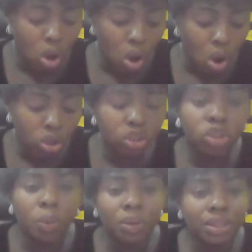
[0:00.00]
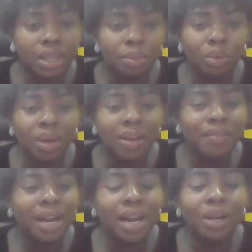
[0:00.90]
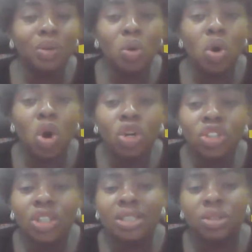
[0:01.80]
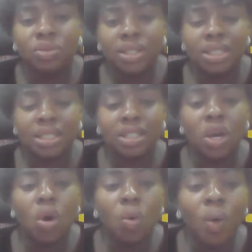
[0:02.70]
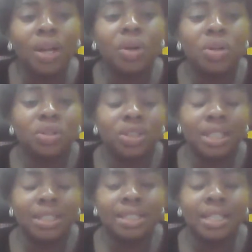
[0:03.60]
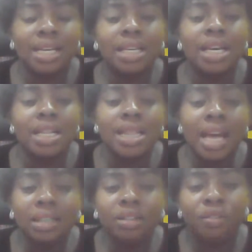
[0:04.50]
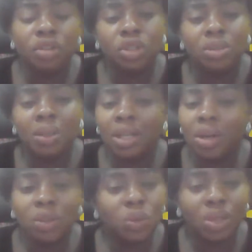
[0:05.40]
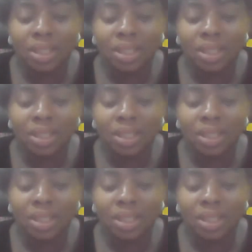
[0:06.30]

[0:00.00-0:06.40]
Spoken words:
unsupportable, if there are no cogent reasons why the court should set aside that default judgment, the court will not